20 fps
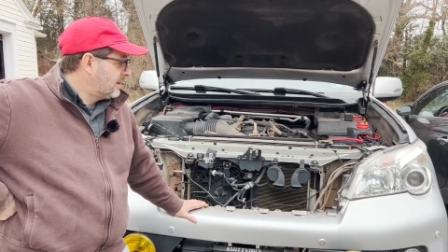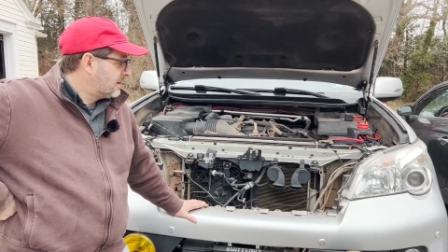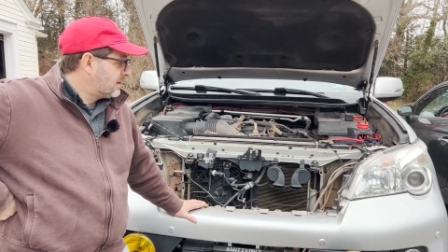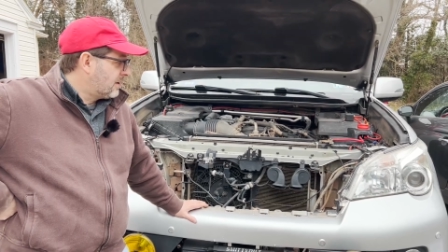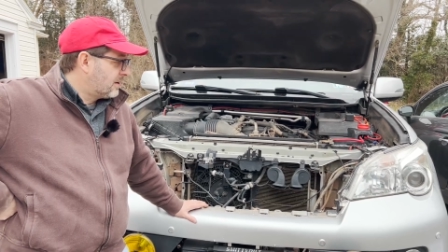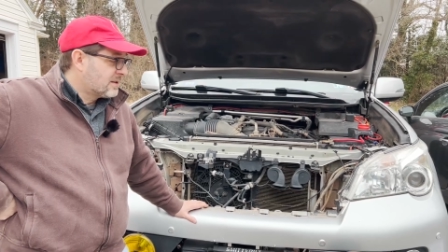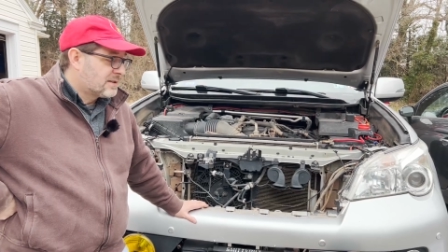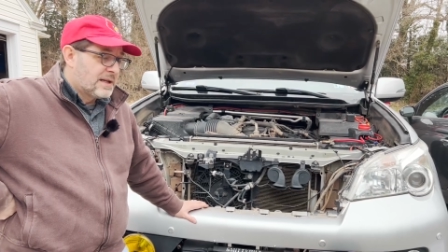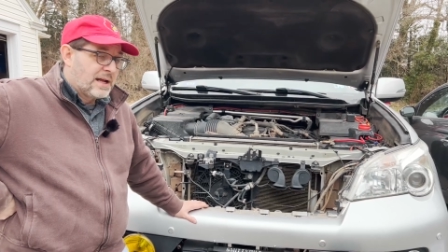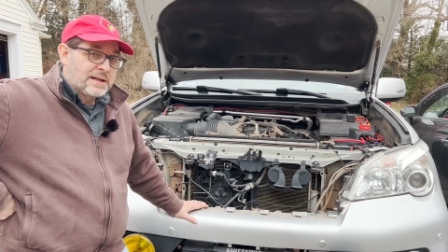
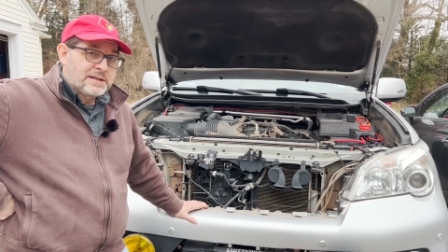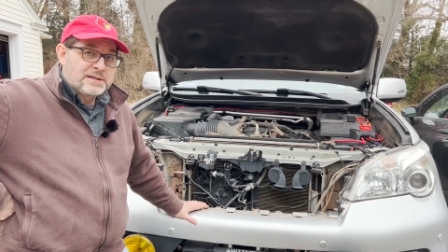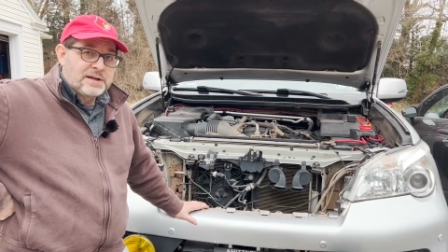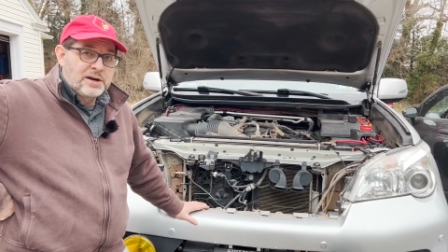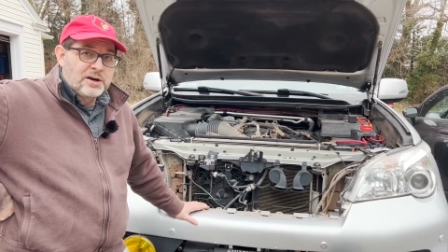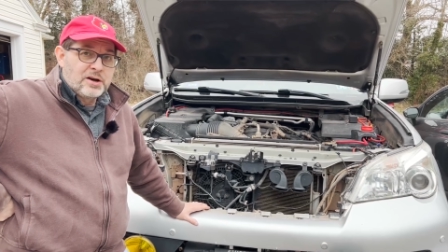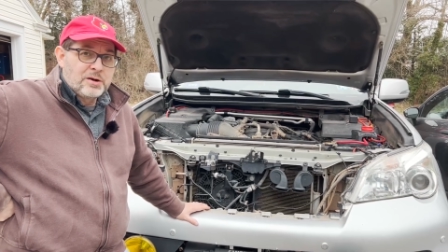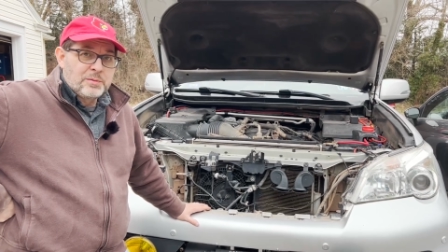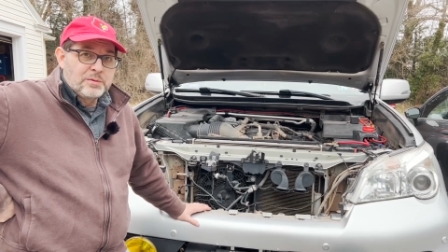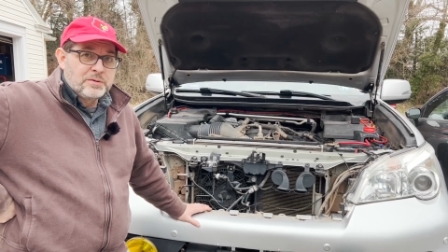So it's not
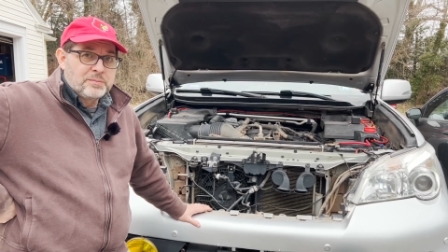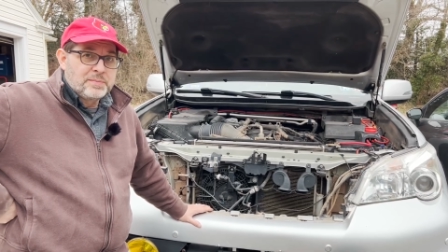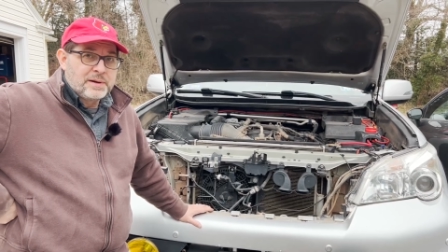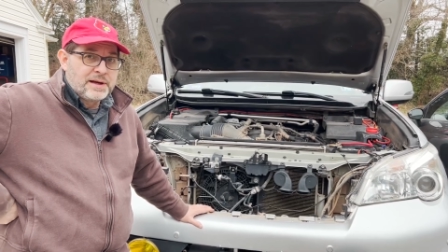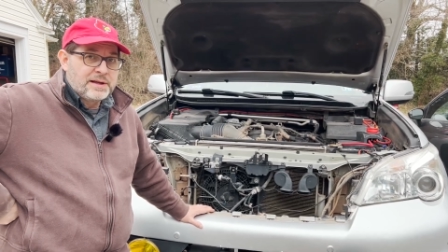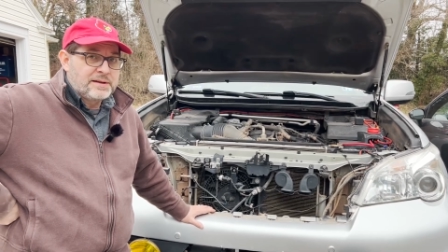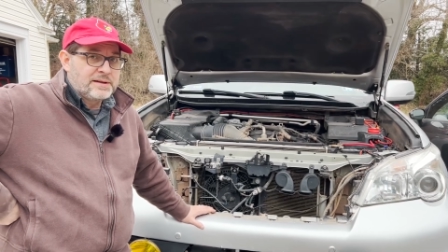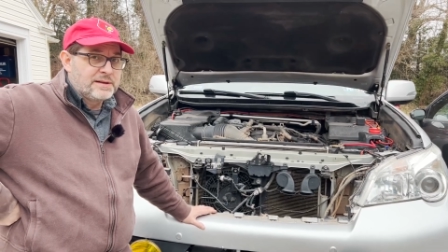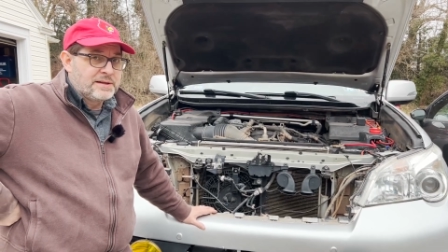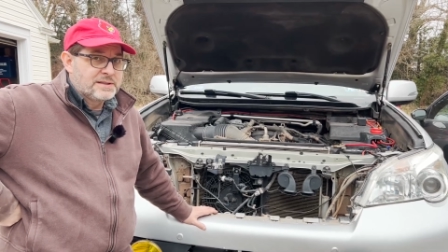terrible,
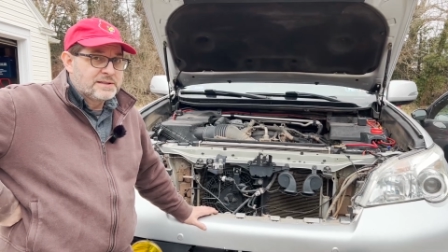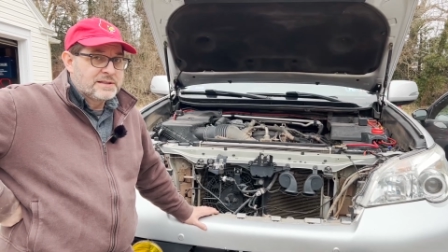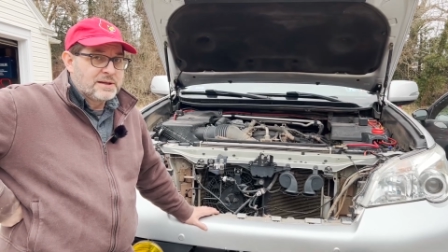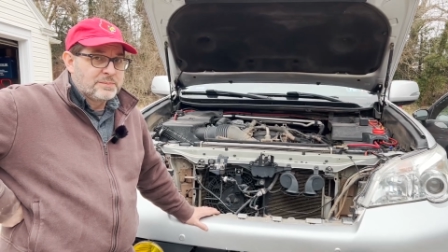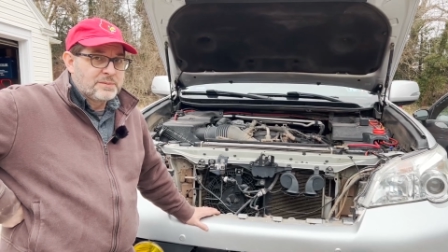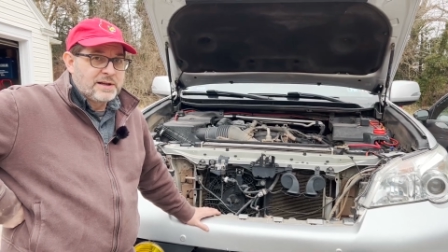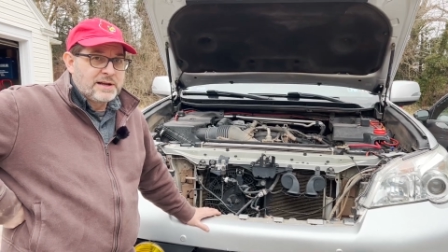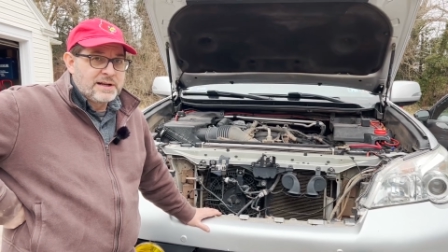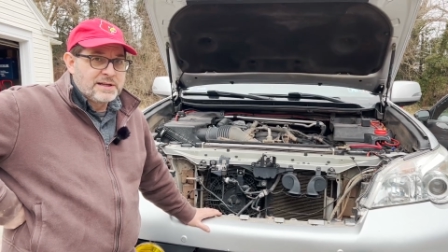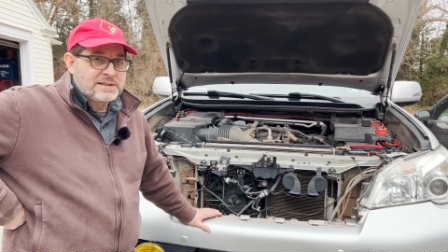but it's
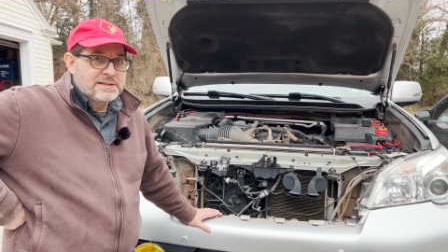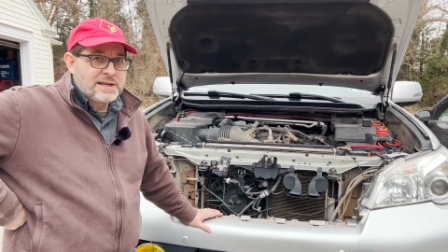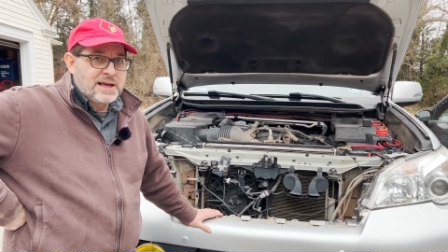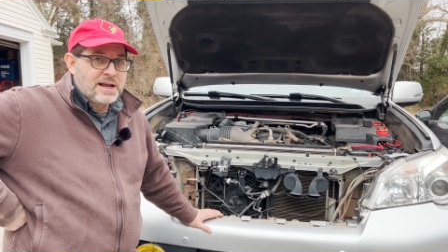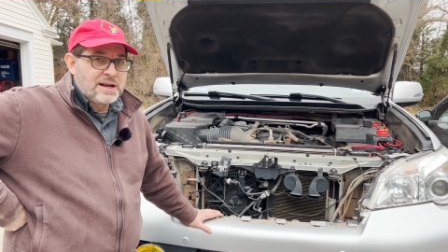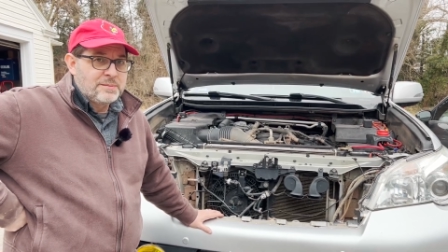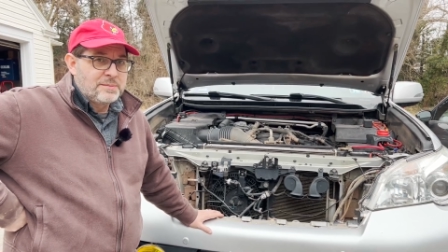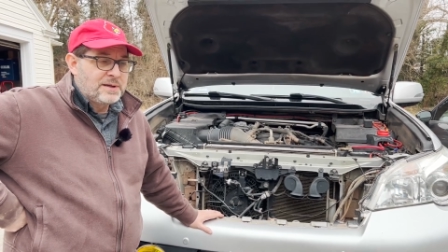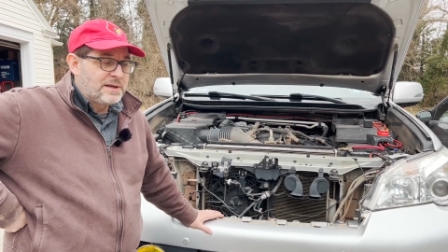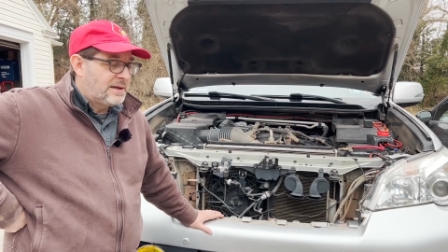something that's
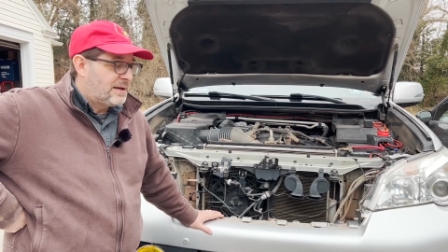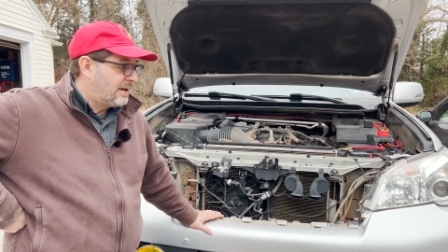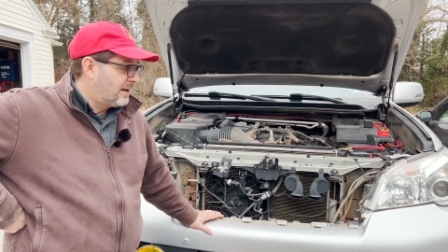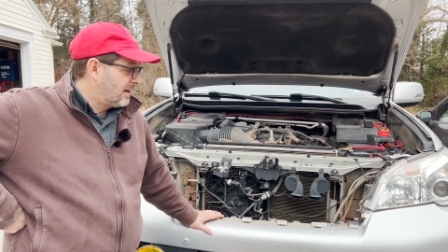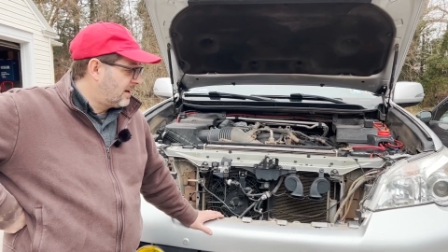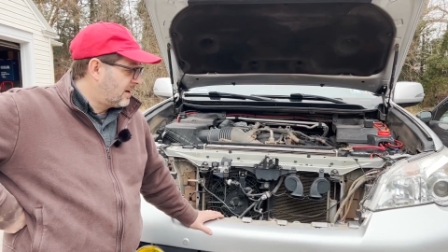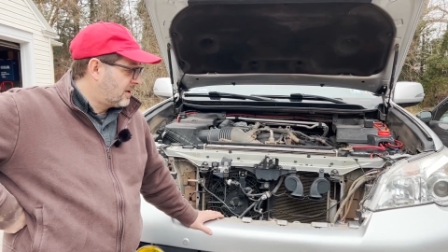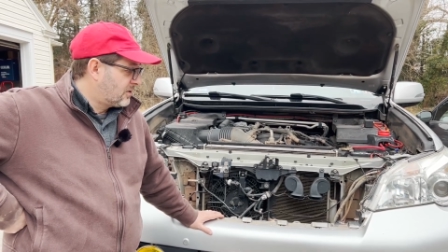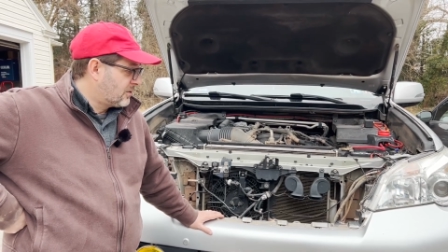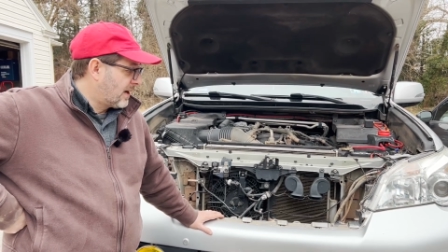got to be
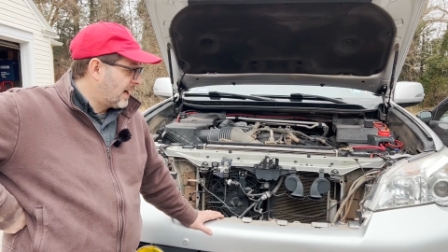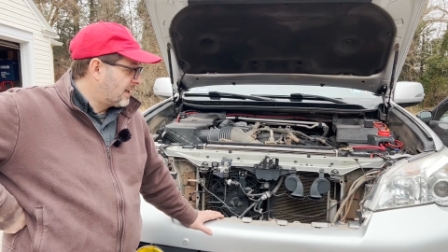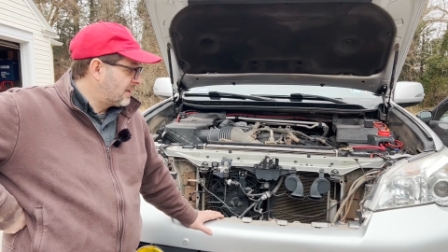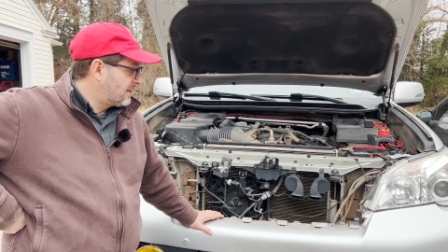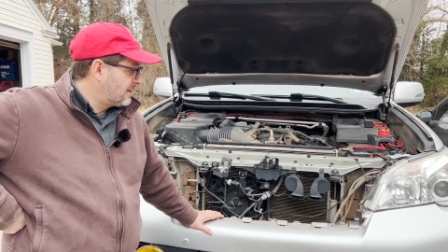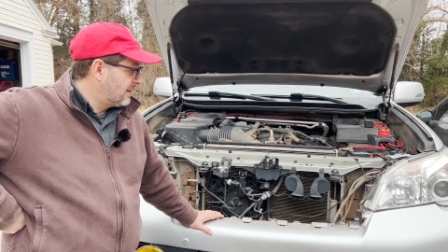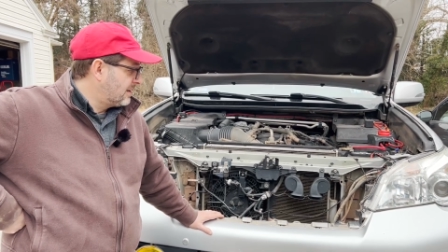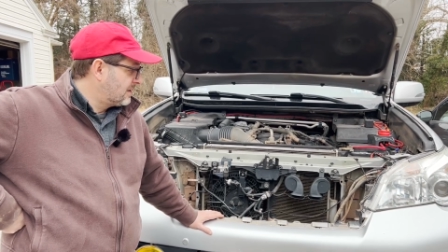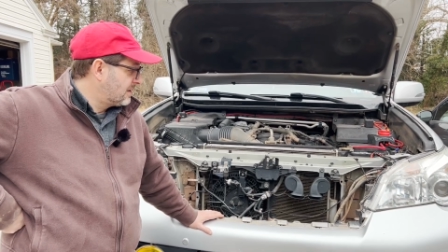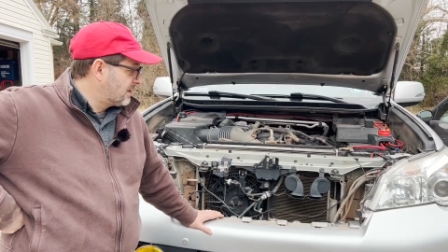
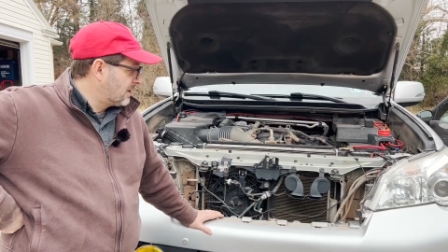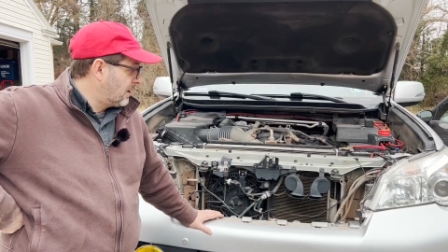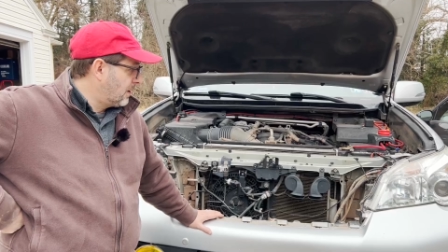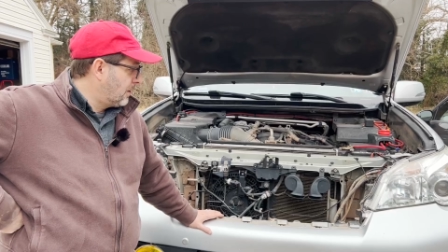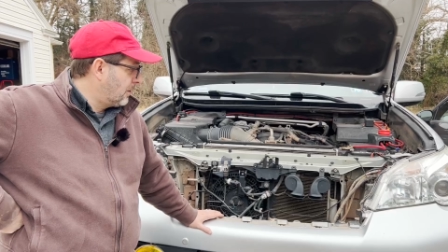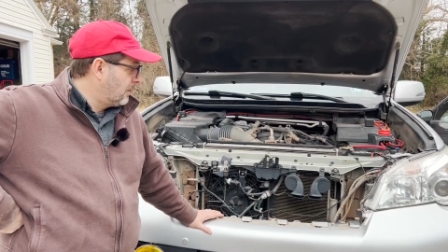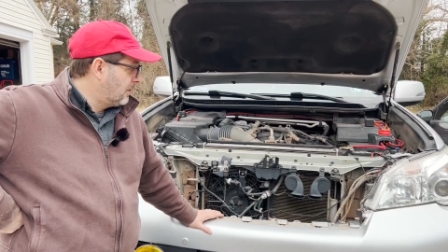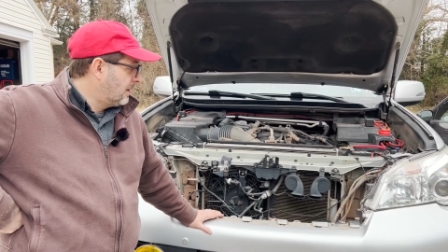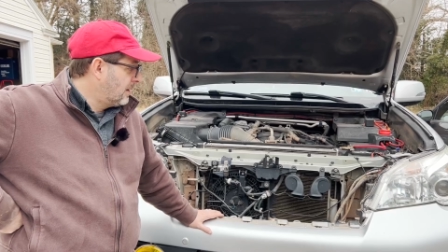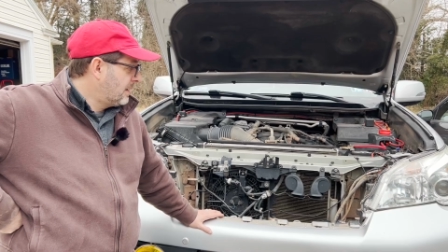addressed. And
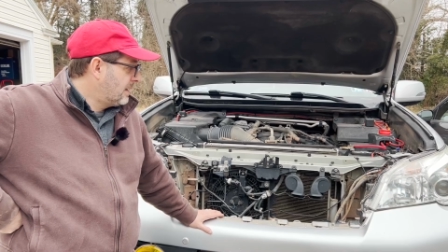so